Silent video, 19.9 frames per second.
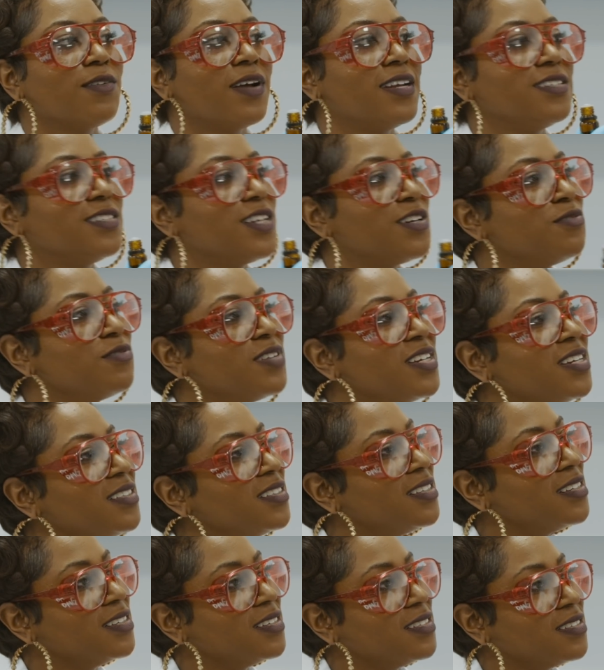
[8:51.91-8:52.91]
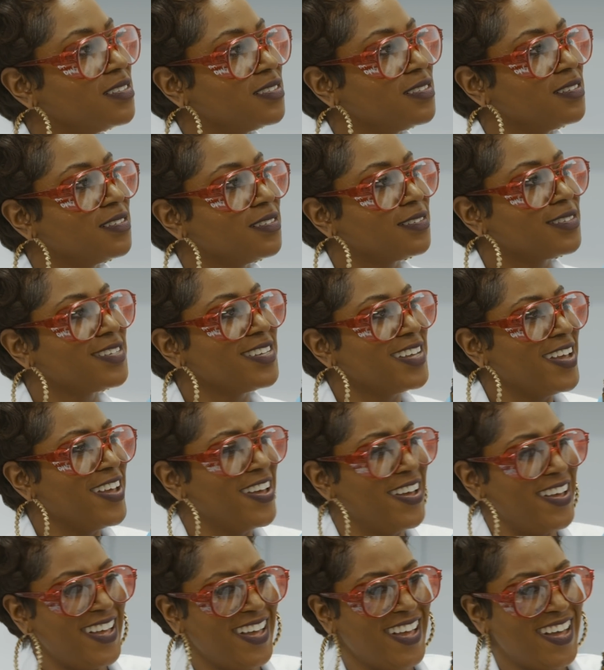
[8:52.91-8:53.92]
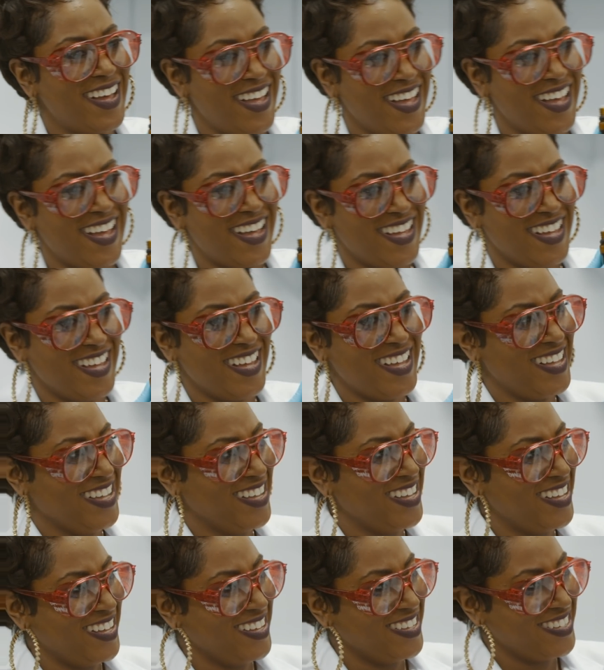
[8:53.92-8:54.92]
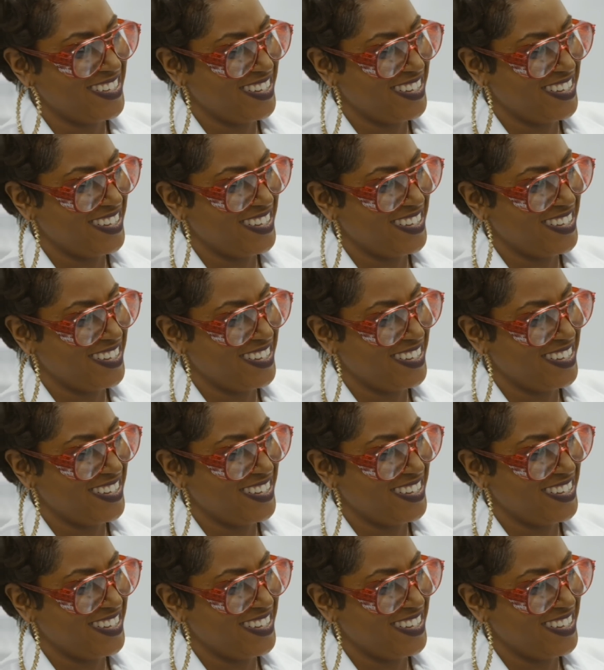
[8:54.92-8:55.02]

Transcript: Okay, don't eat this. I don't eat a lot of it. I don't eat a lot of it.